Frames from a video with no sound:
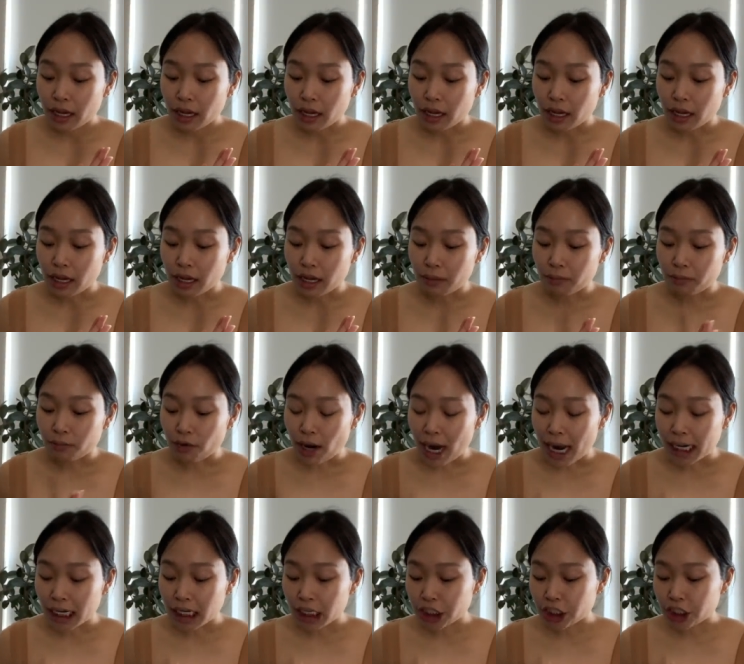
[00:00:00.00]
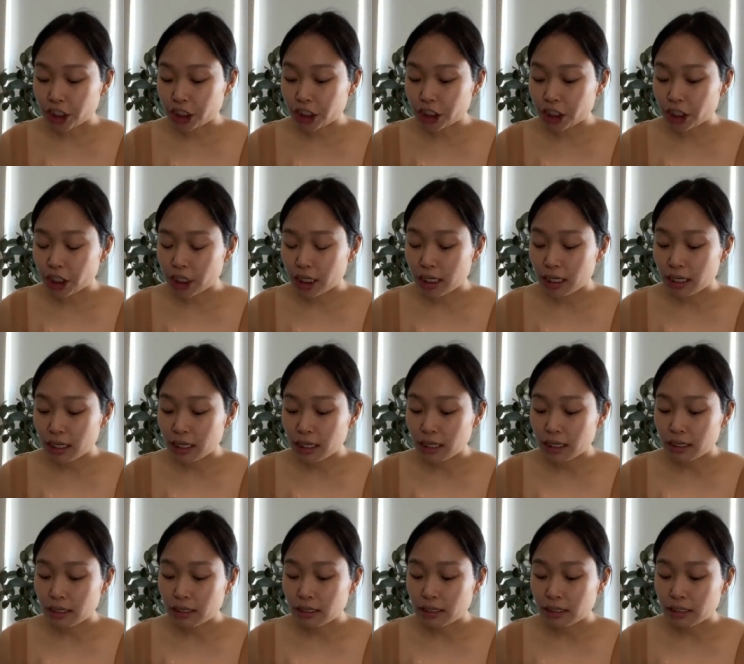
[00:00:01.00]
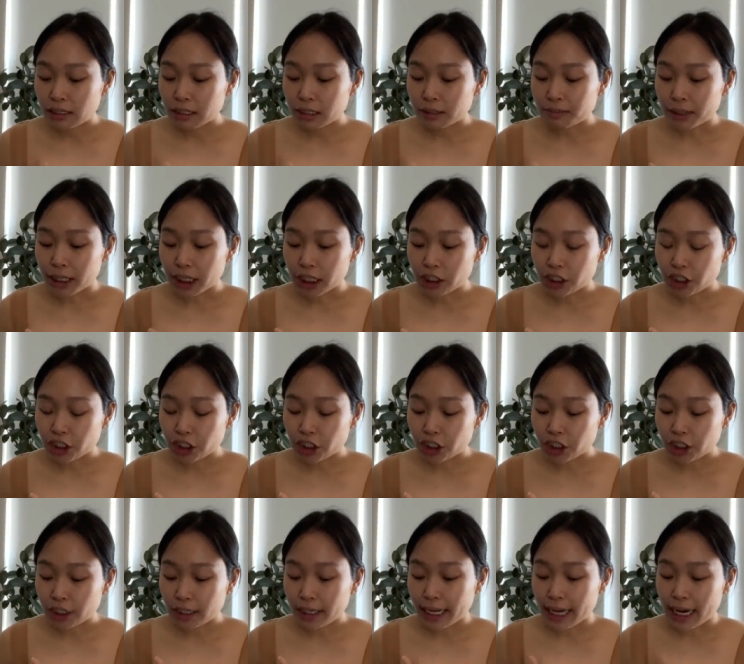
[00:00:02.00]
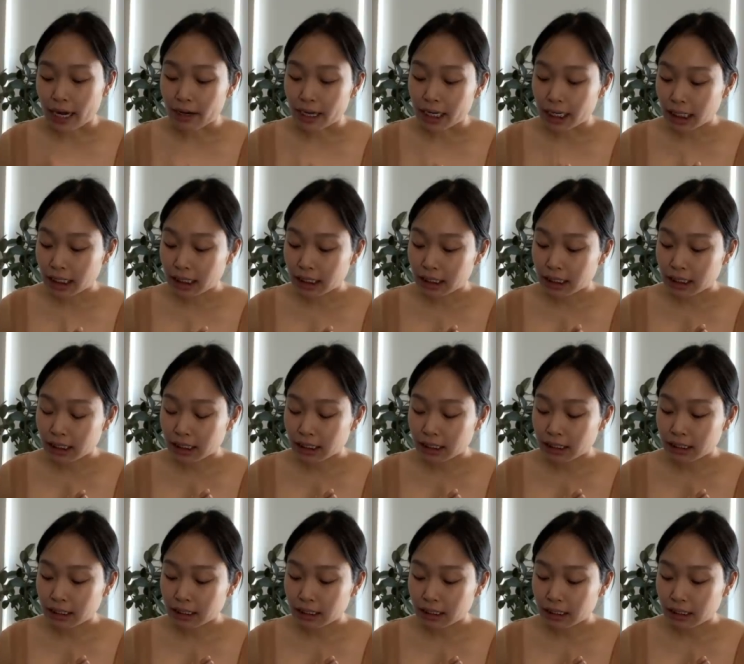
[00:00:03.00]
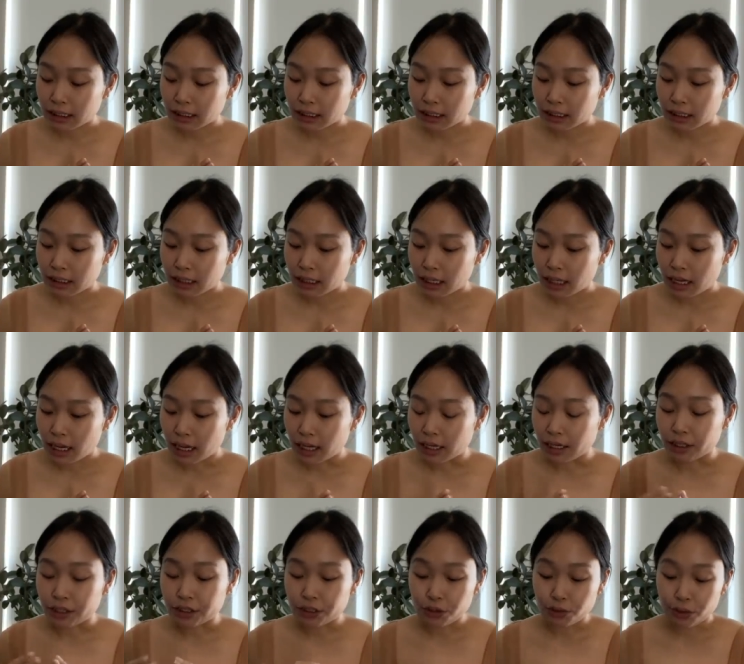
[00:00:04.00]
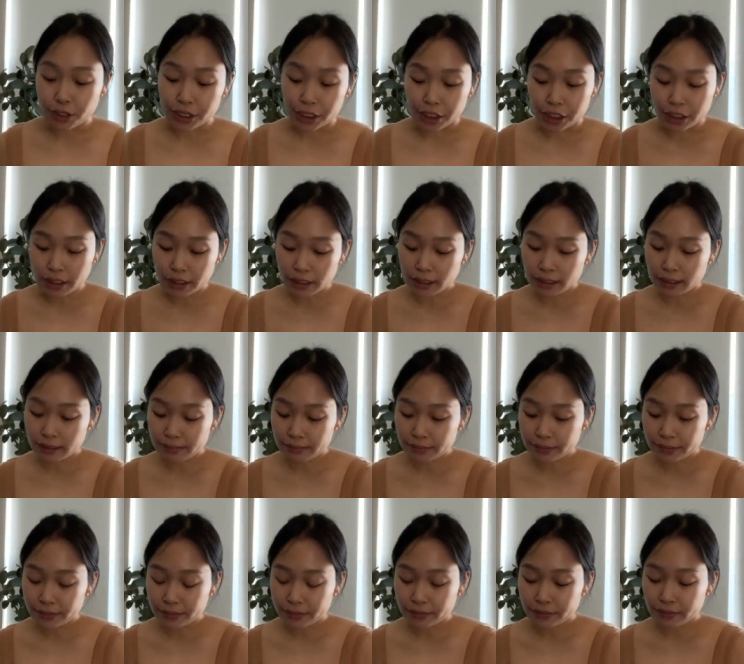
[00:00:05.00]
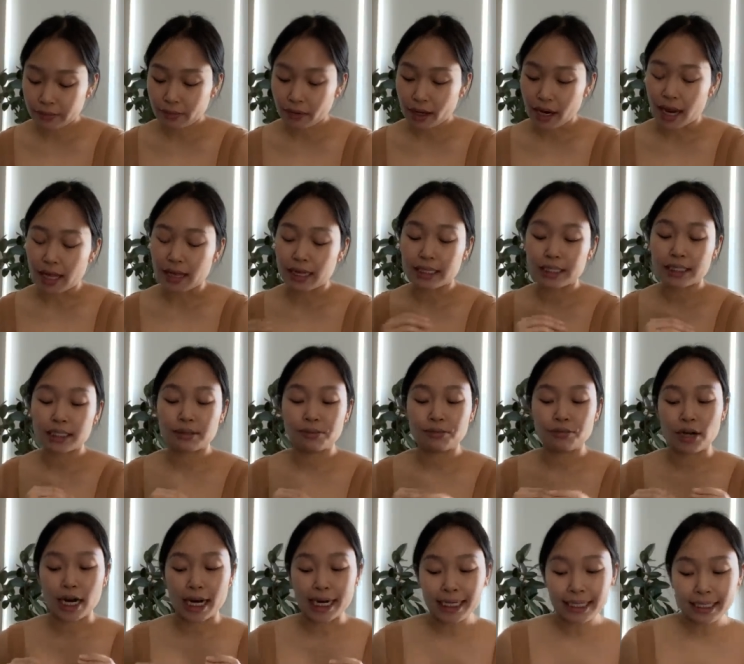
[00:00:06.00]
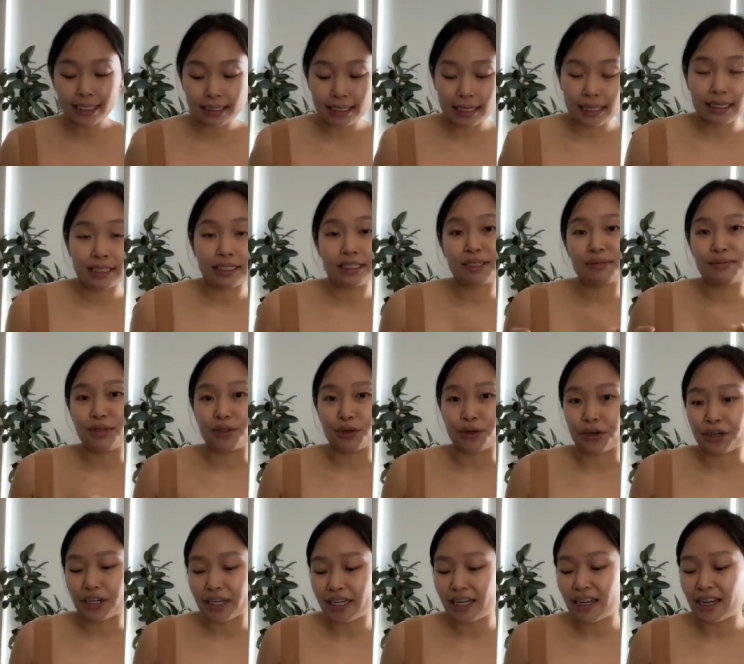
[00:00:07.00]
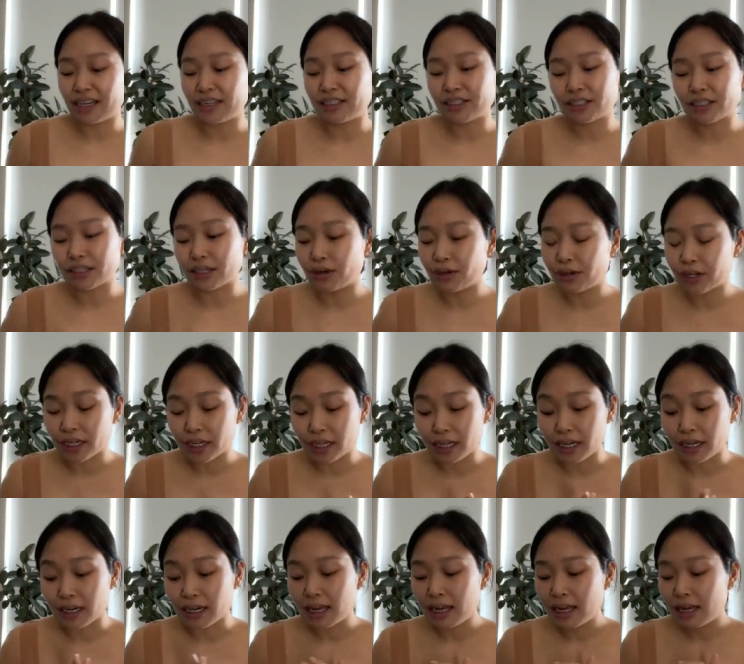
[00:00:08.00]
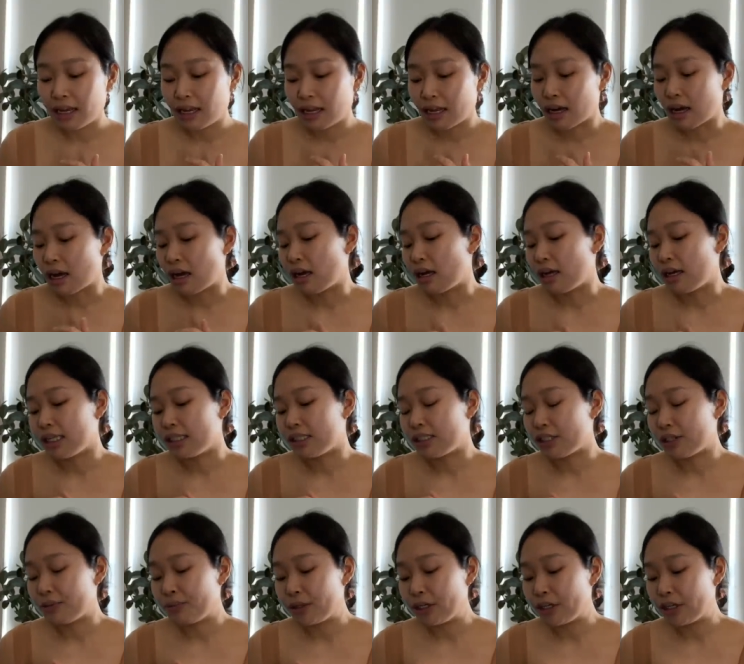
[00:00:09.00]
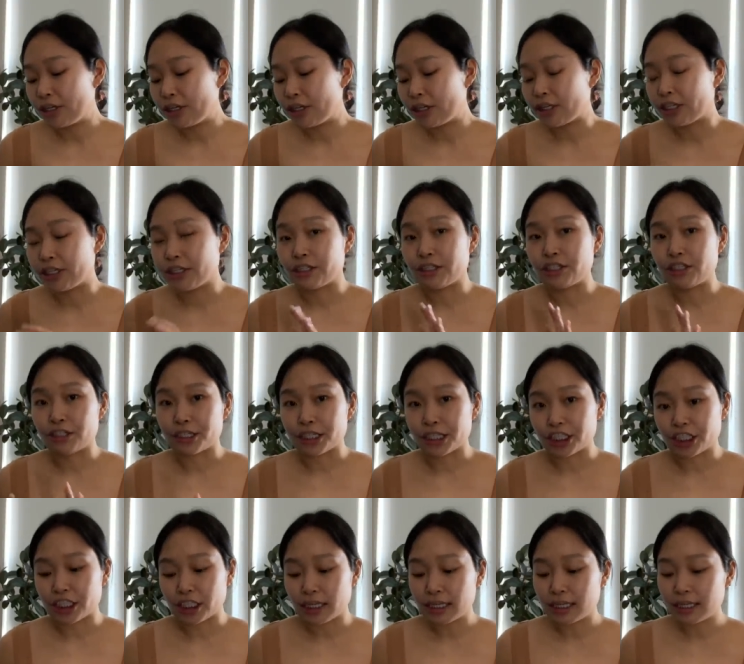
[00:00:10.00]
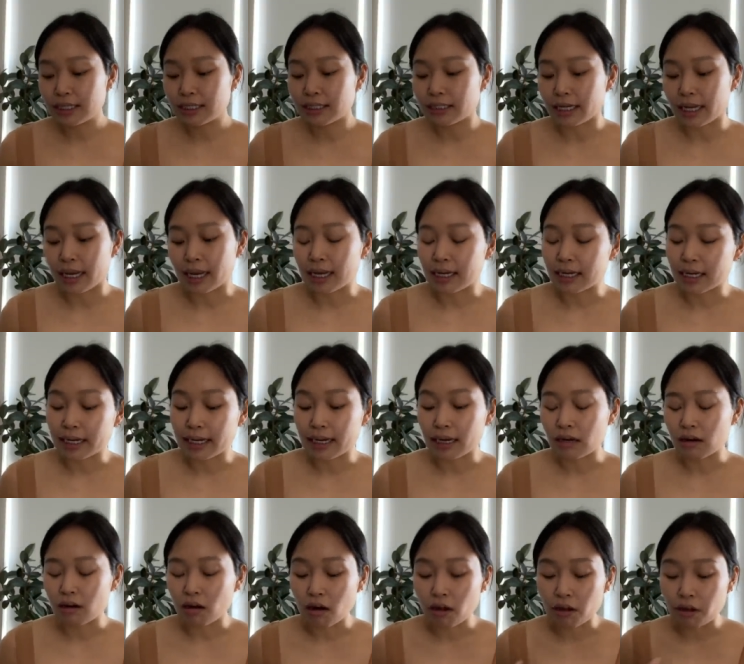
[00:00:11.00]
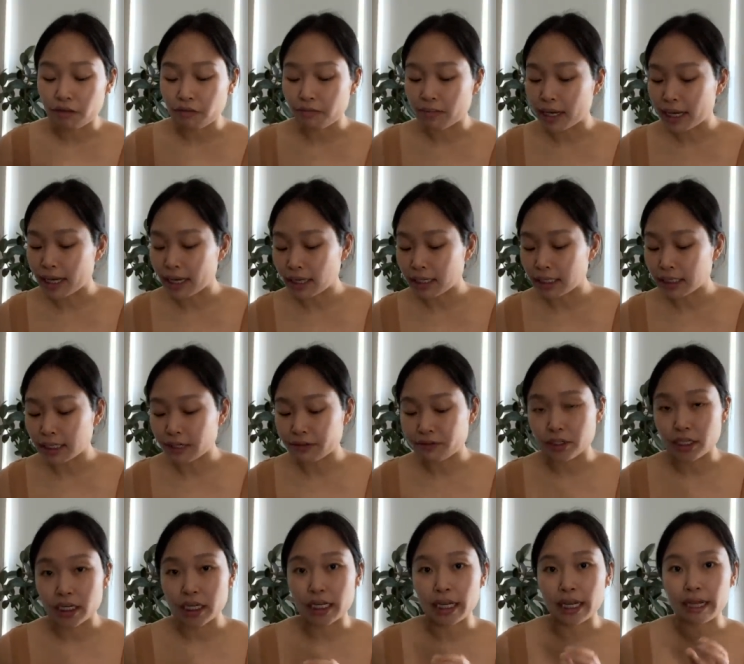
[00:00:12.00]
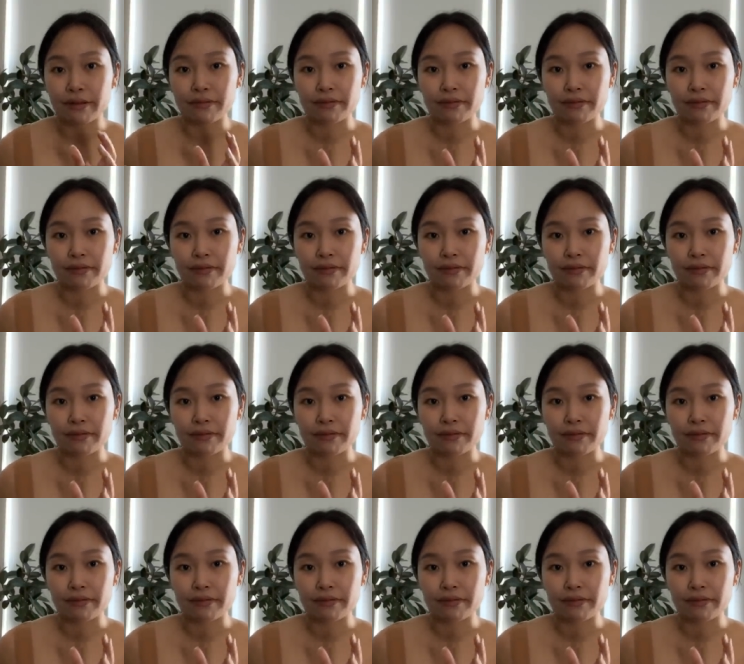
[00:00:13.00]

radish, spinach, carrots, and the soy curls. And then some rice and then some nori, and it's so good. It's super nutritious, and I get all of my different like